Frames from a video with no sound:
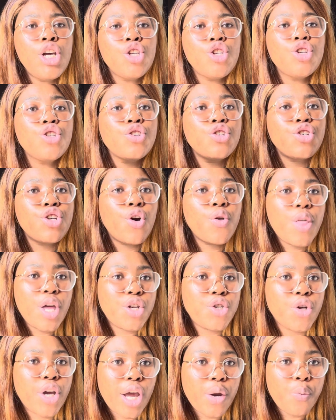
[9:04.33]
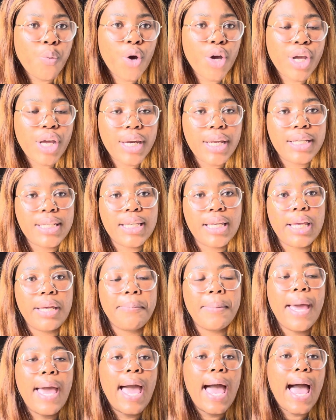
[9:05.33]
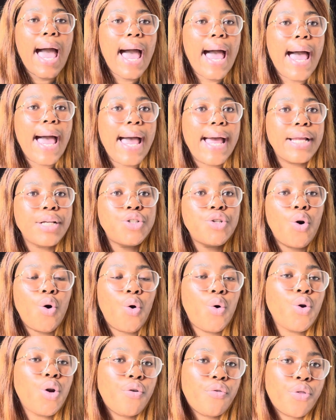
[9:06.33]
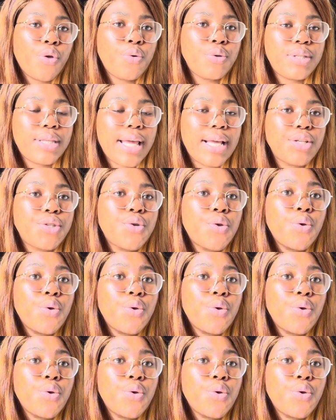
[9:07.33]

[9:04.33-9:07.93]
just to show that you can work in a team and all of those things.